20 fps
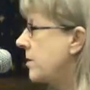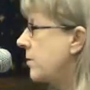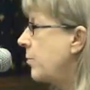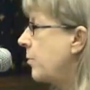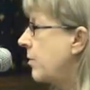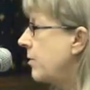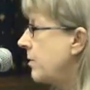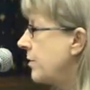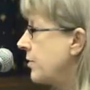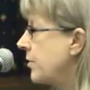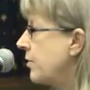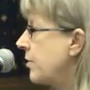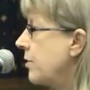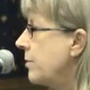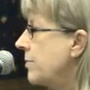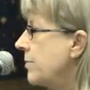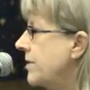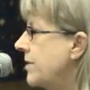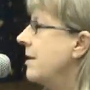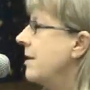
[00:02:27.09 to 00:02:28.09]
support the
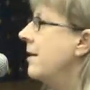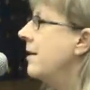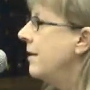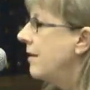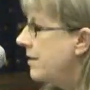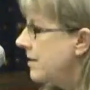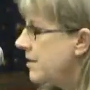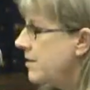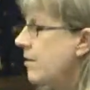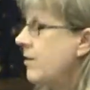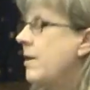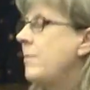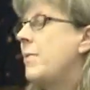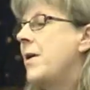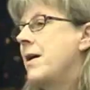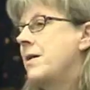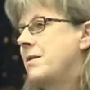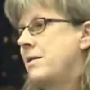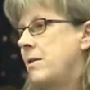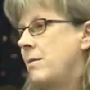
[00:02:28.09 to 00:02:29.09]
troops, so they
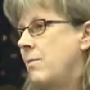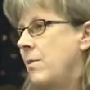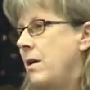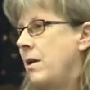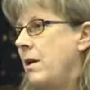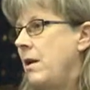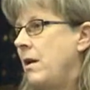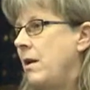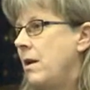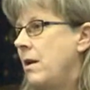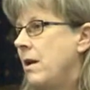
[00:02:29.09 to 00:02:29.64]
passed the money.